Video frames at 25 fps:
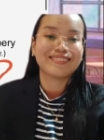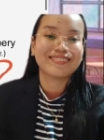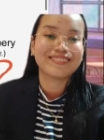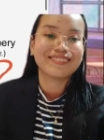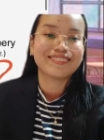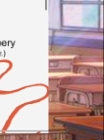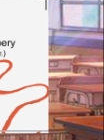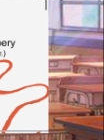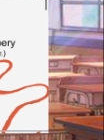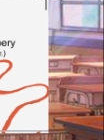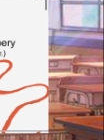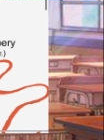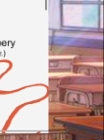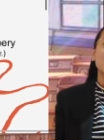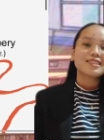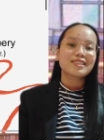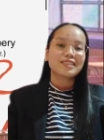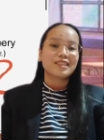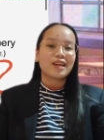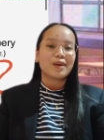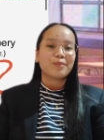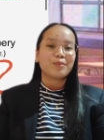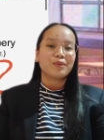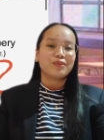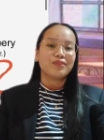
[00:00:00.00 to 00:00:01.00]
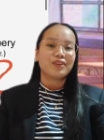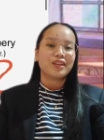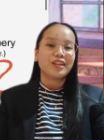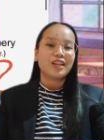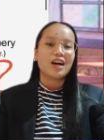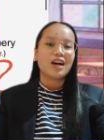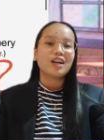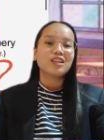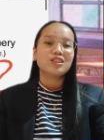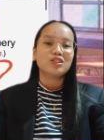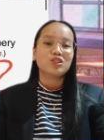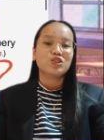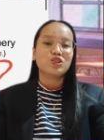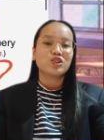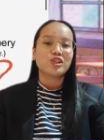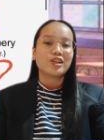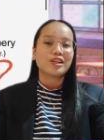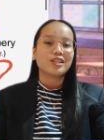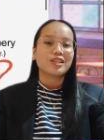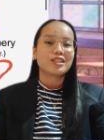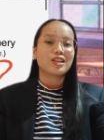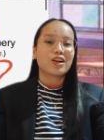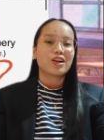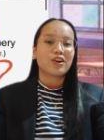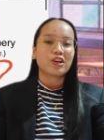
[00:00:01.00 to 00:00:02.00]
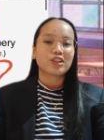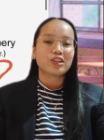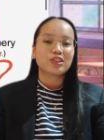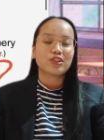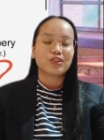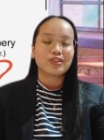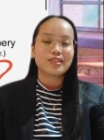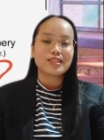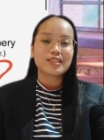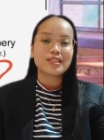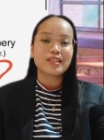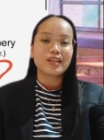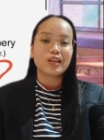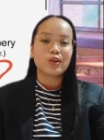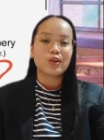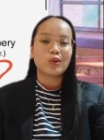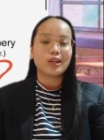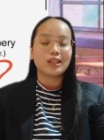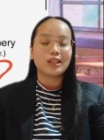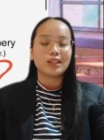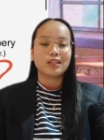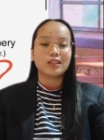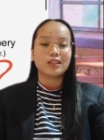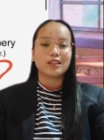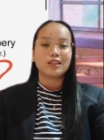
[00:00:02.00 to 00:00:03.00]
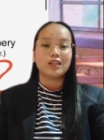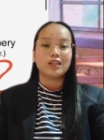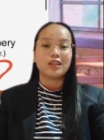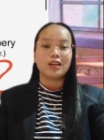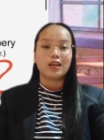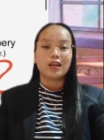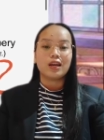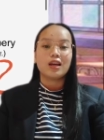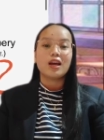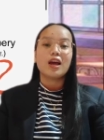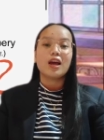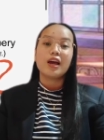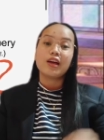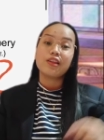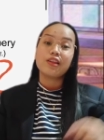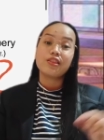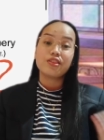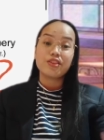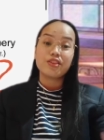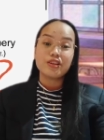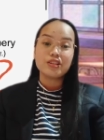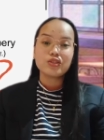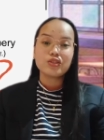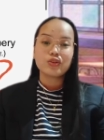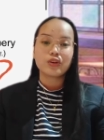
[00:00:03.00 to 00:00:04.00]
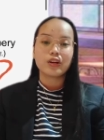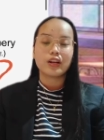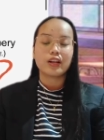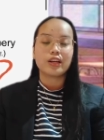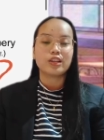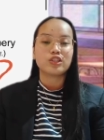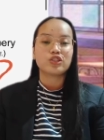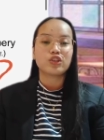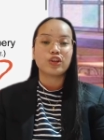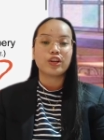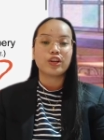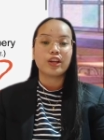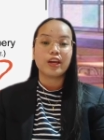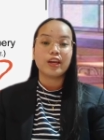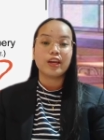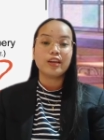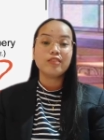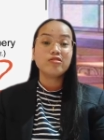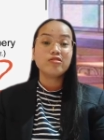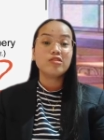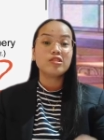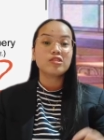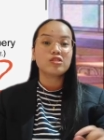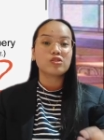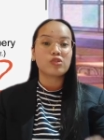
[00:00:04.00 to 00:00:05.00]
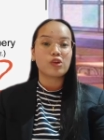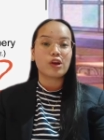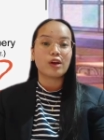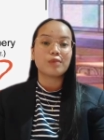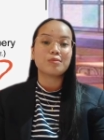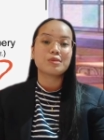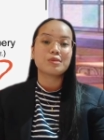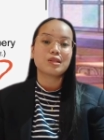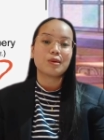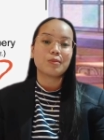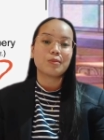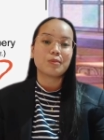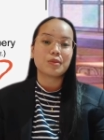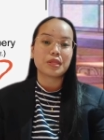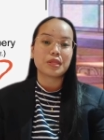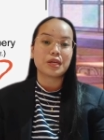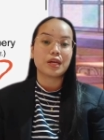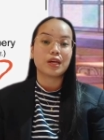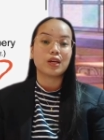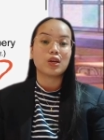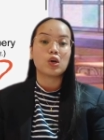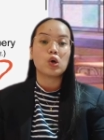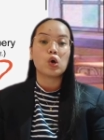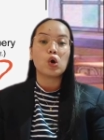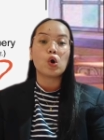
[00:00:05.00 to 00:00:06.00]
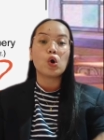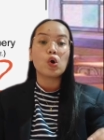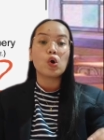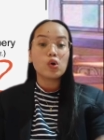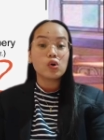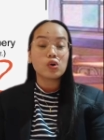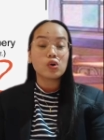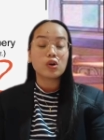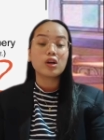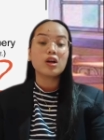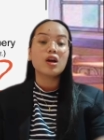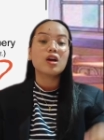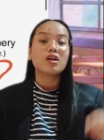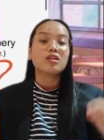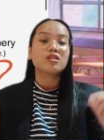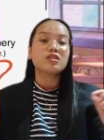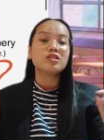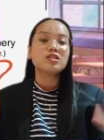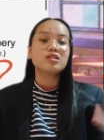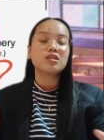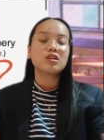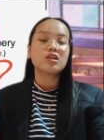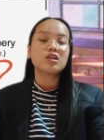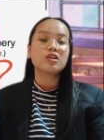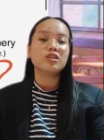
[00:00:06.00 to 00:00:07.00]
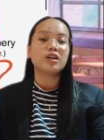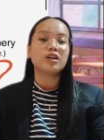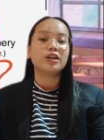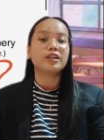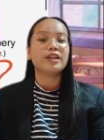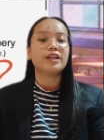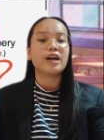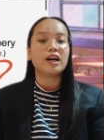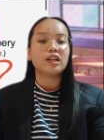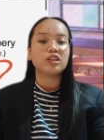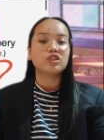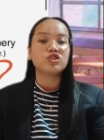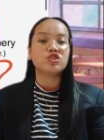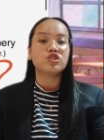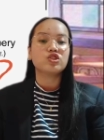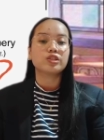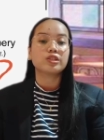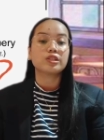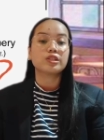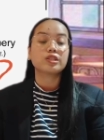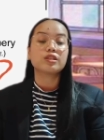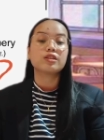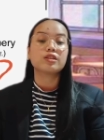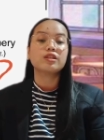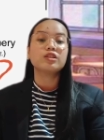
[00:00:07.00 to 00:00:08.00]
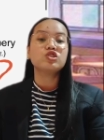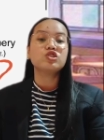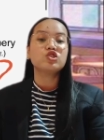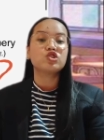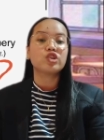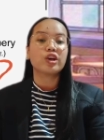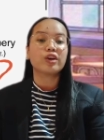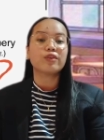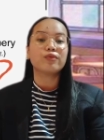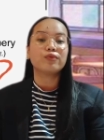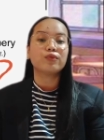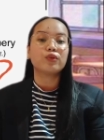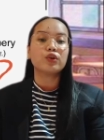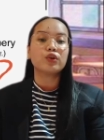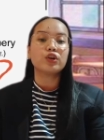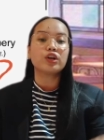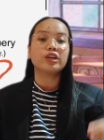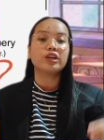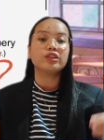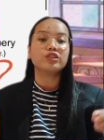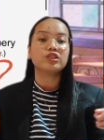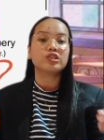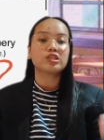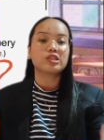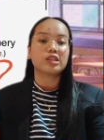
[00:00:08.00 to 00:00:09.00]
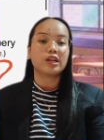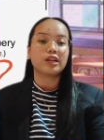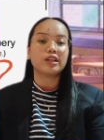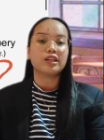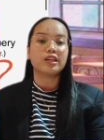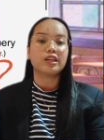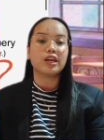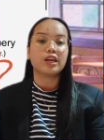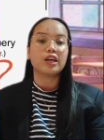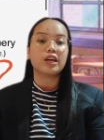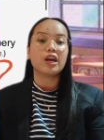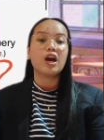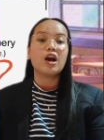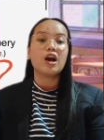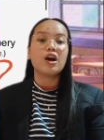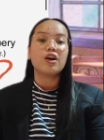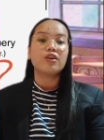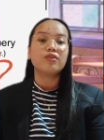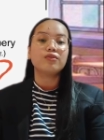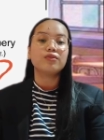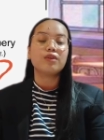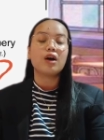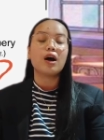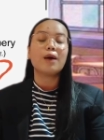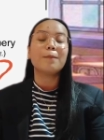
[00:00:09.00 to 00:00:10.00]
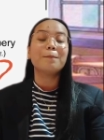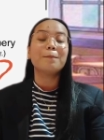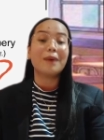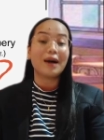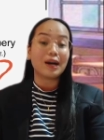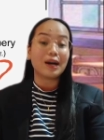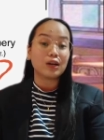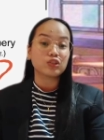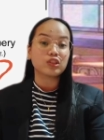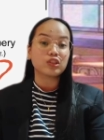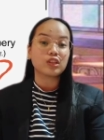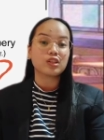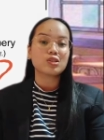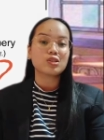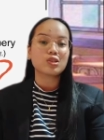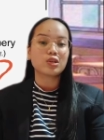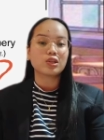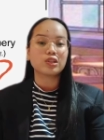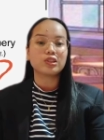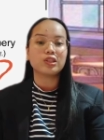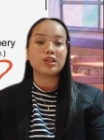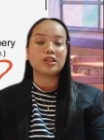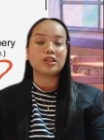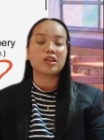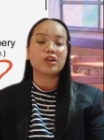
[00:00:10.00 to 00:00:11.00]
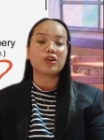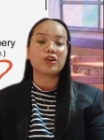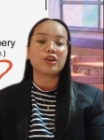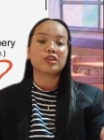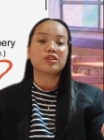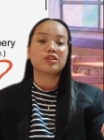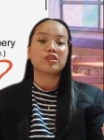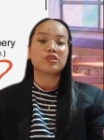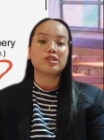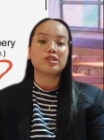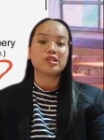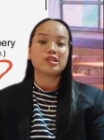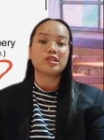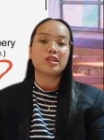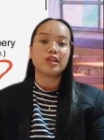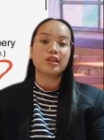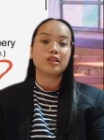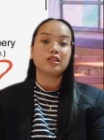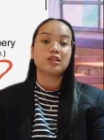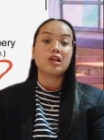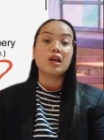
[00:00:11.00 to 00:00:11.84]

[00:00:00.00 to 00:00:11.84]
Next type of analogy is characteristic quality. In this relation, it describes something, or these are the analogies that check for understanding about a certain characteristic.